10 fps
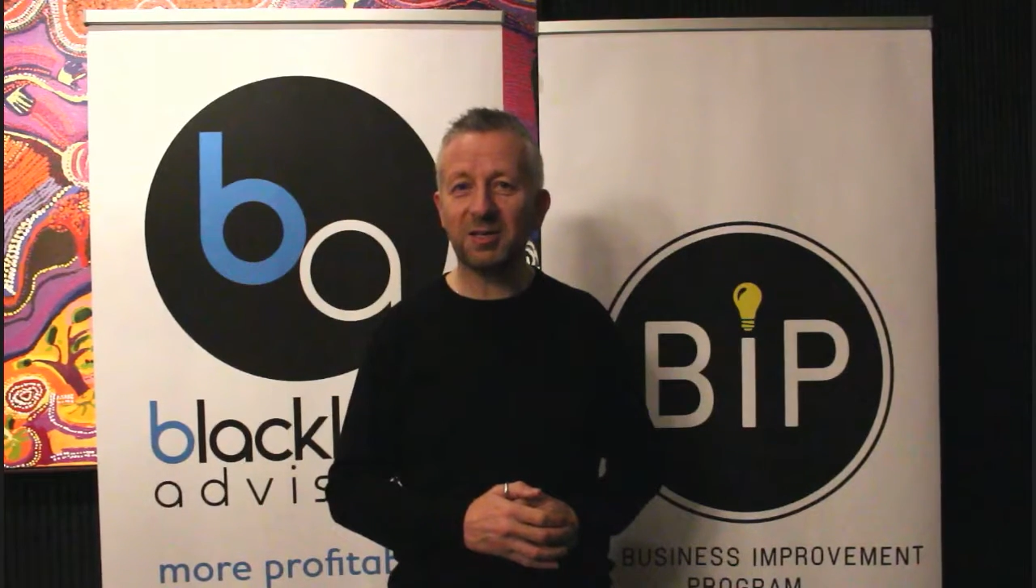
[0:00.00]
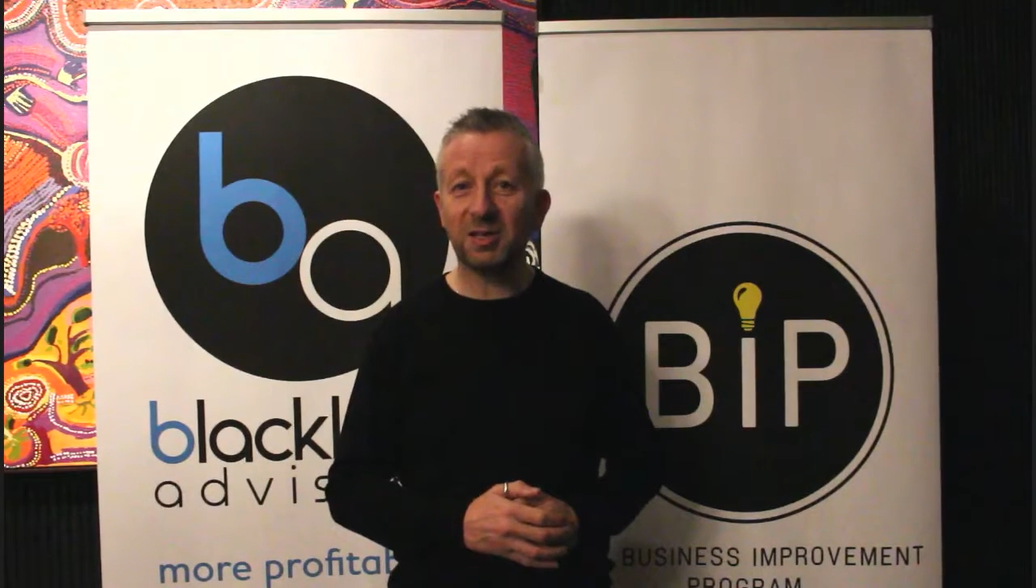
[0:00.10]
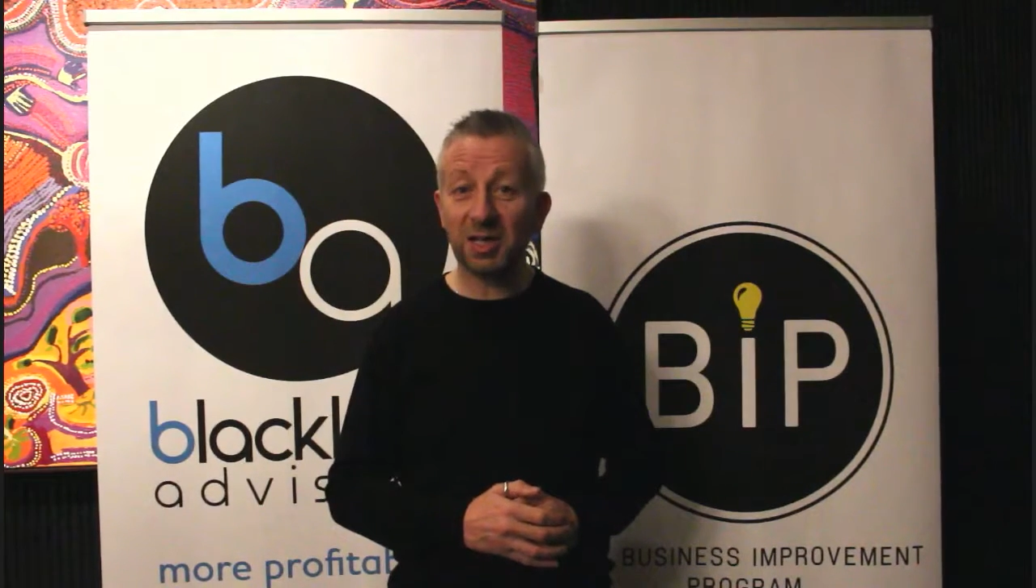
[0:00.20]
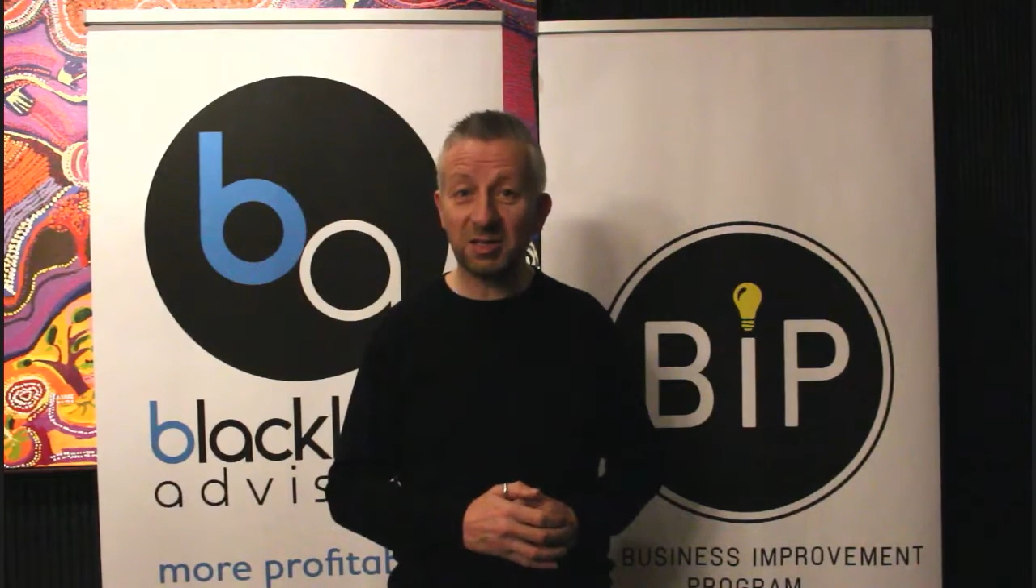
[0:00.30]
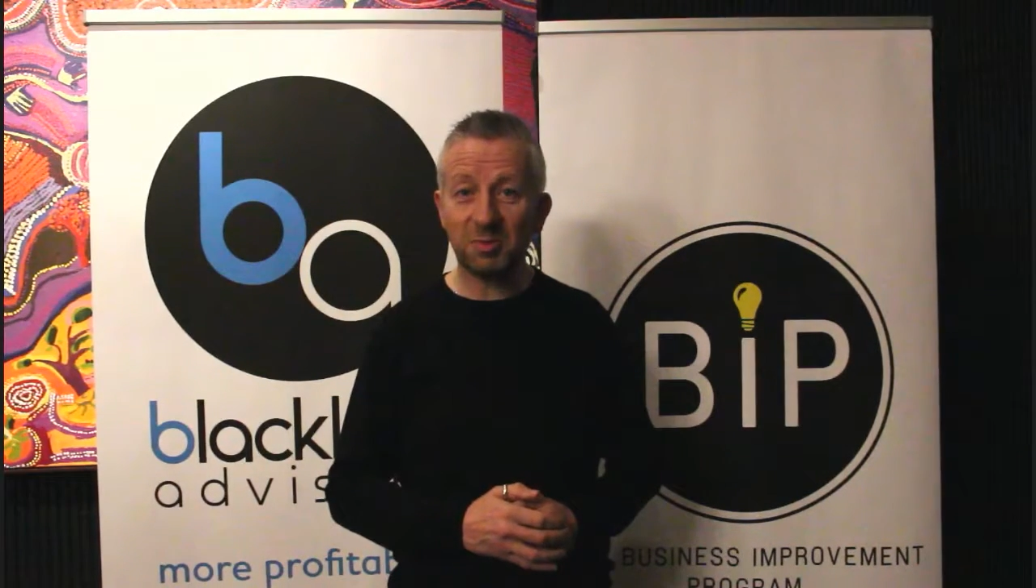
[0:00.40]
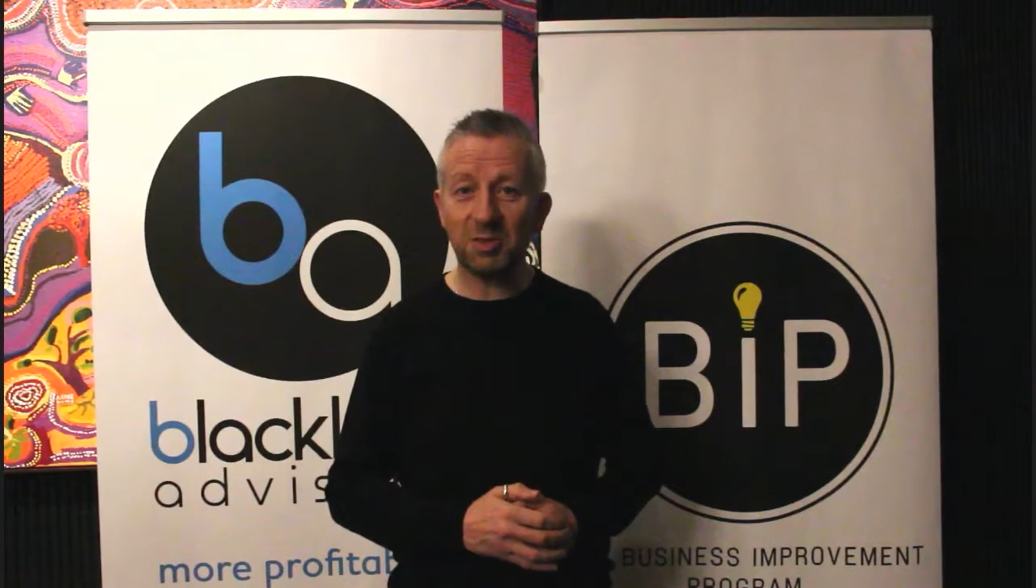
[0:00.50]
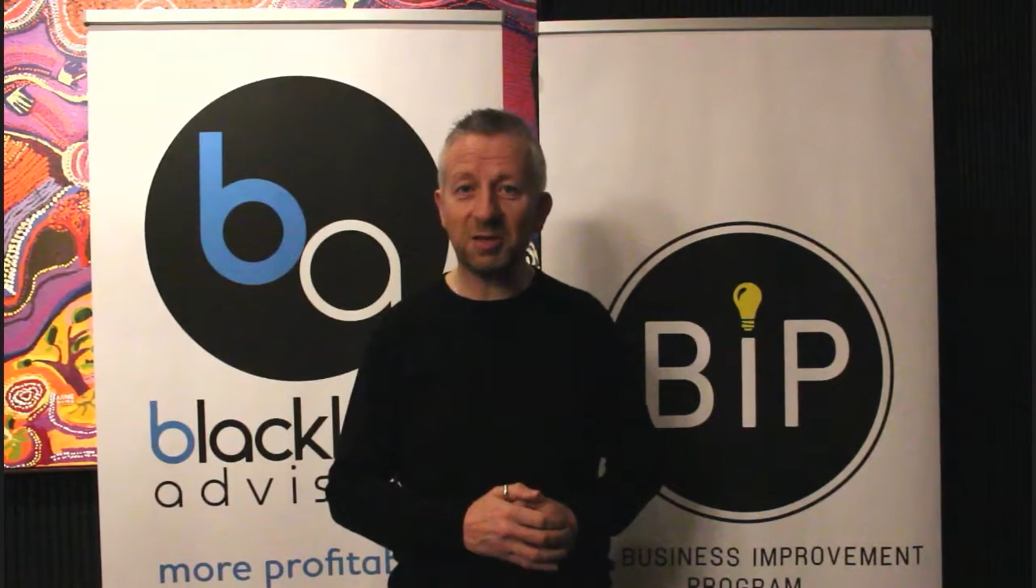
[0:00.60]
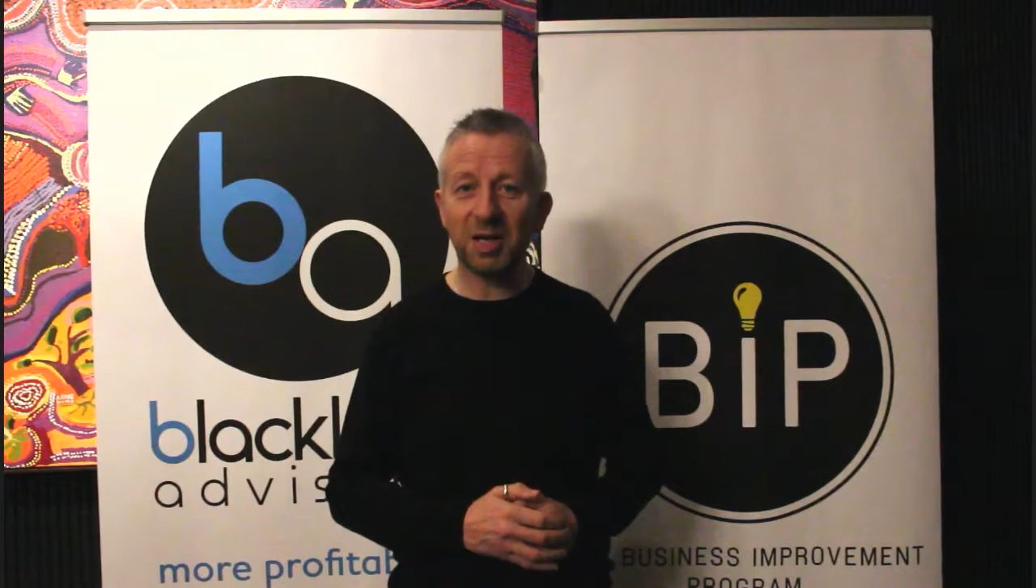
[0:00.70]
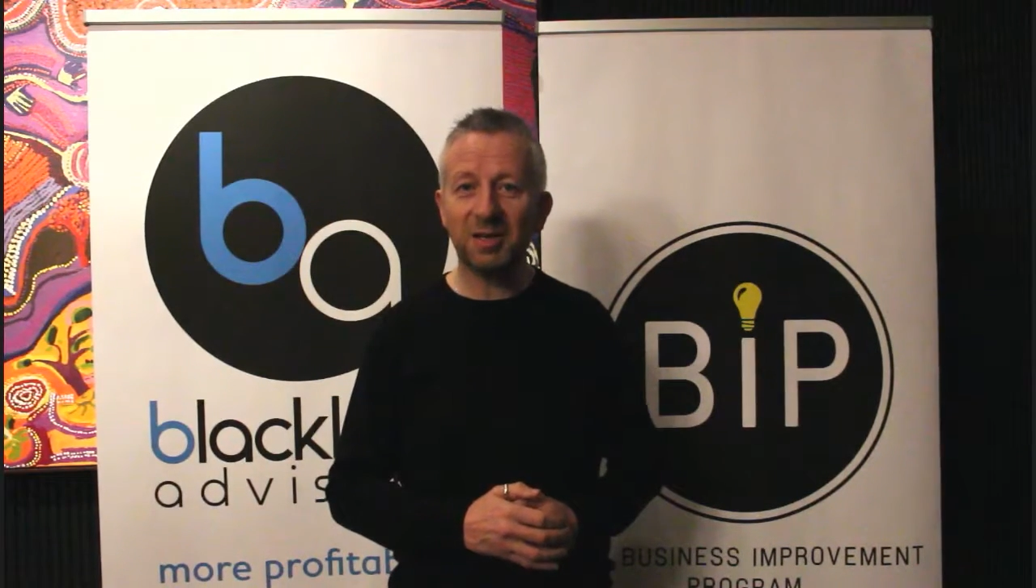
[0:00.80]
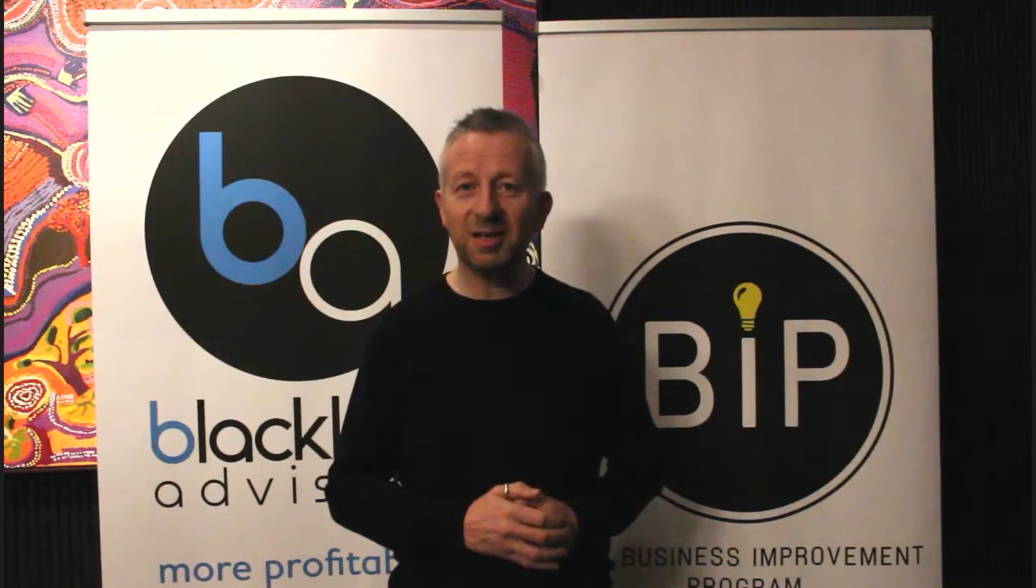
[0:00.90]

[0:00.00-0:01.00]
a delight to be uh,